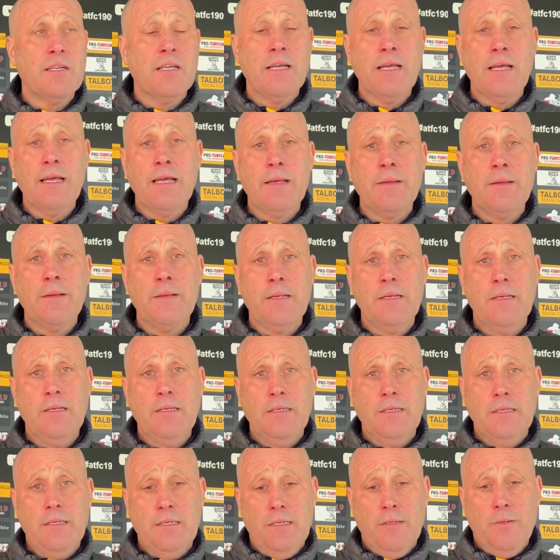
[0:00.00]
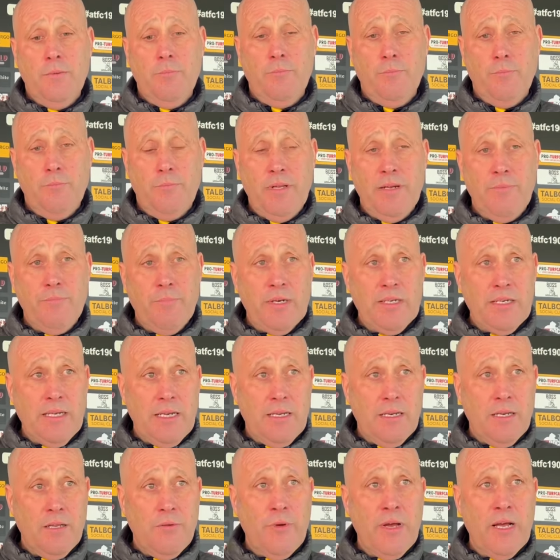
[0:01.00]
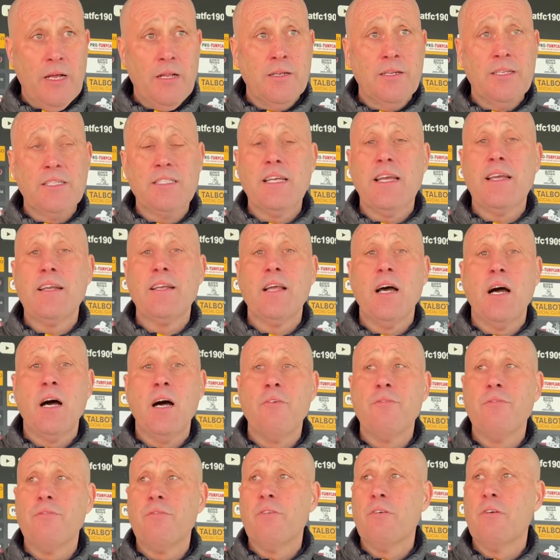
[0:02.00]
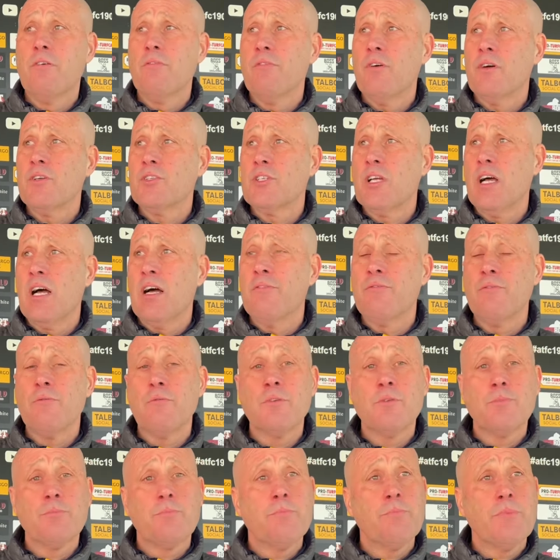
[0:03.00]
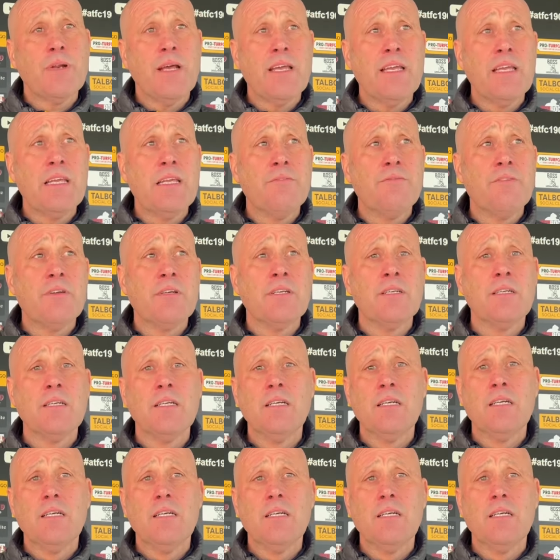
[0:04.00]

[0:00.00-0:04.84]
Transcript: Uh, played particularly well in the second half. First half, it was pretty even.